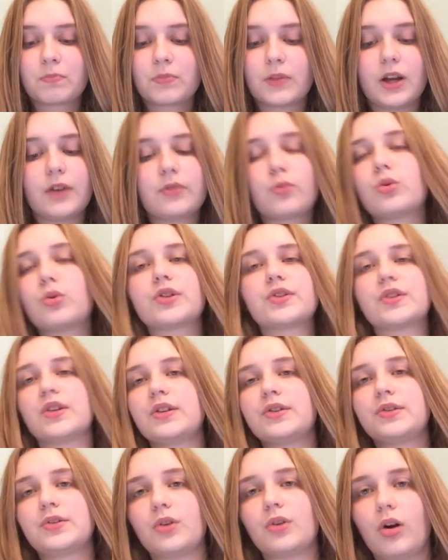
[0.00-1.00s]
And of course,
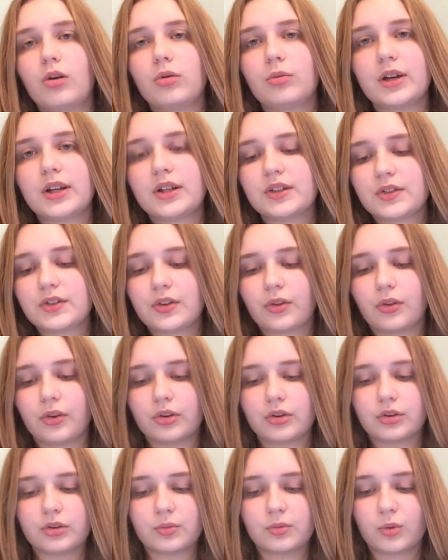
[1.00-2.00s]
as always,
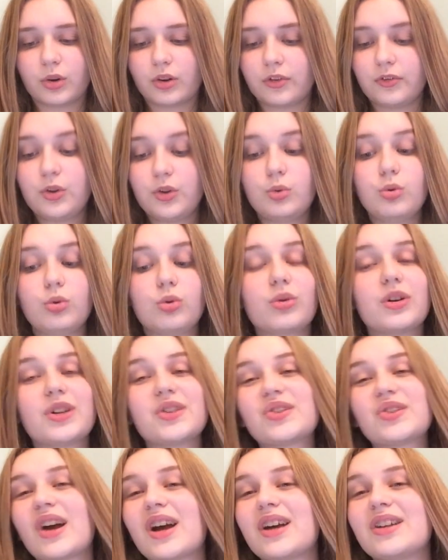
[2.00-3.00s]
there were a few who
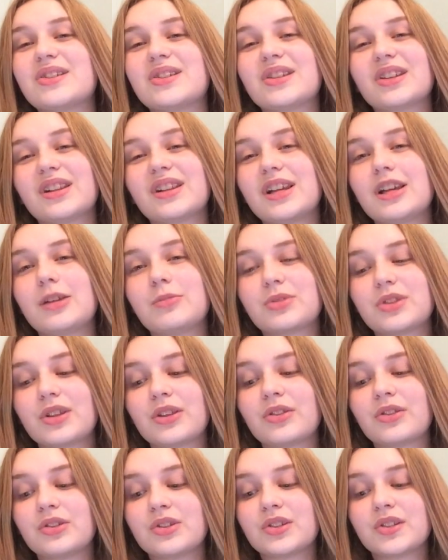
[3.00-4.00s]
criticized and claimed
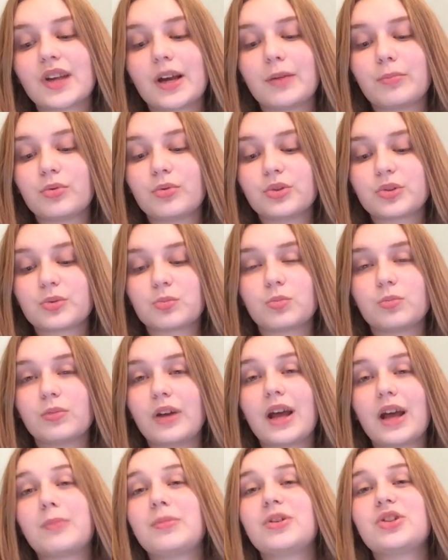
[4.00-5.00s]
that the disciples
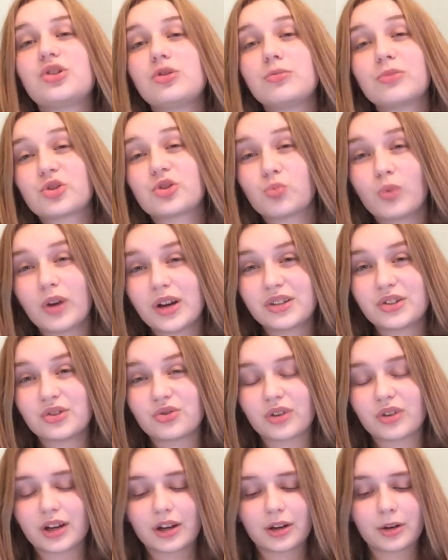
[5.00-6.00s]
had a bit too much wine to
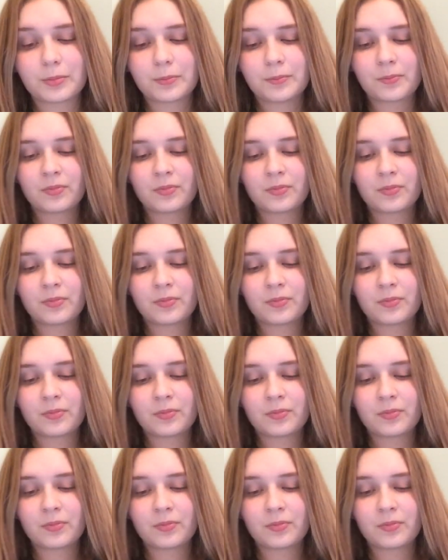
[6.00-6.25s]
drink.